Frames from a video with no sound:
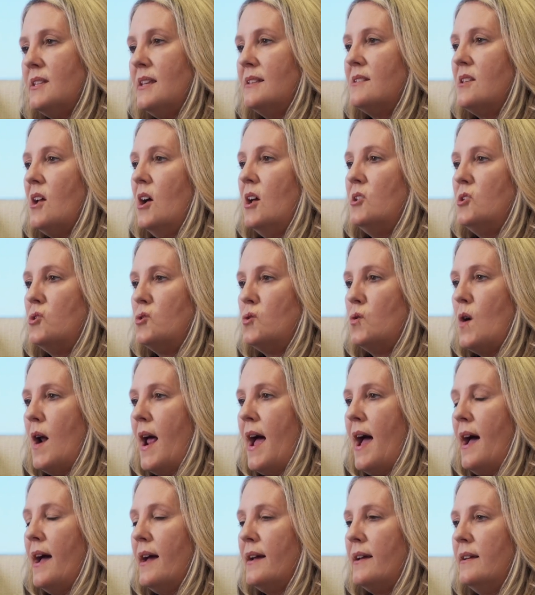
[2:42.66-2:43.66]
us on
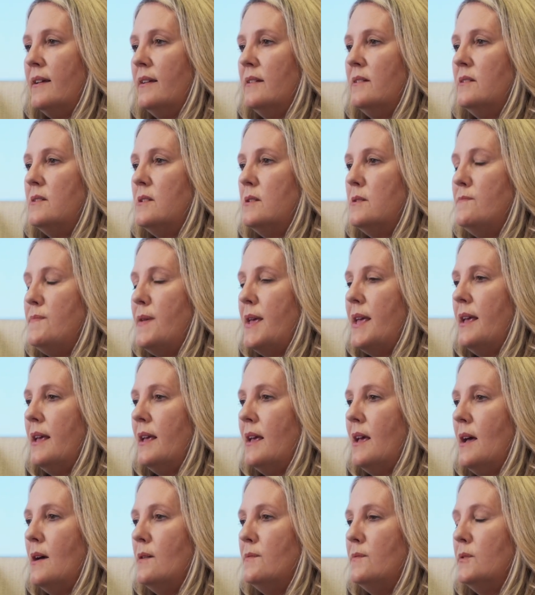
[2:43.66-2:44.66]
track to
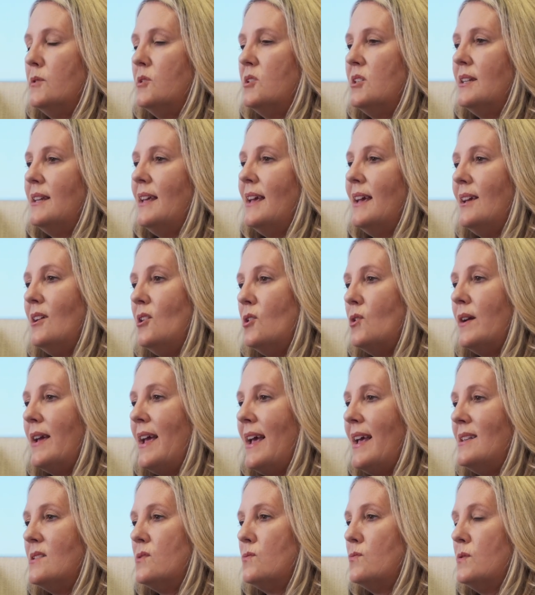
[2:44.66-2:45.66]
being able to get your
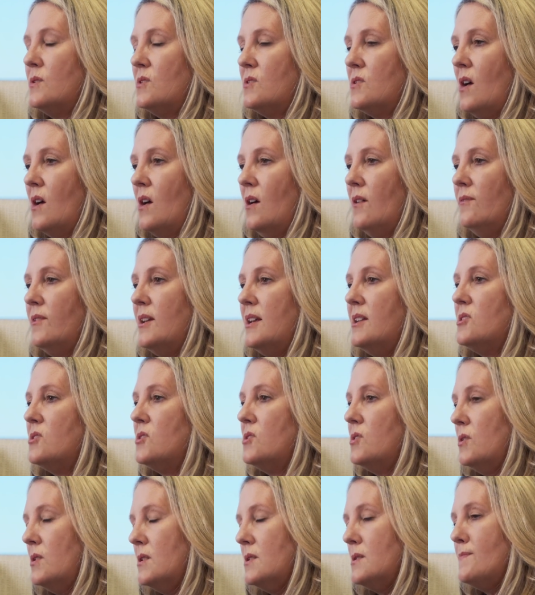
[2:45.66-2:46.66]
case resolved as
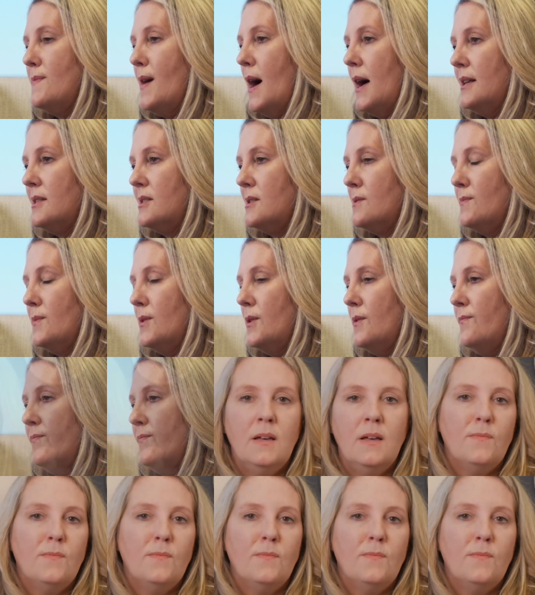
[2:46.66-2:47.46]
soon as possible.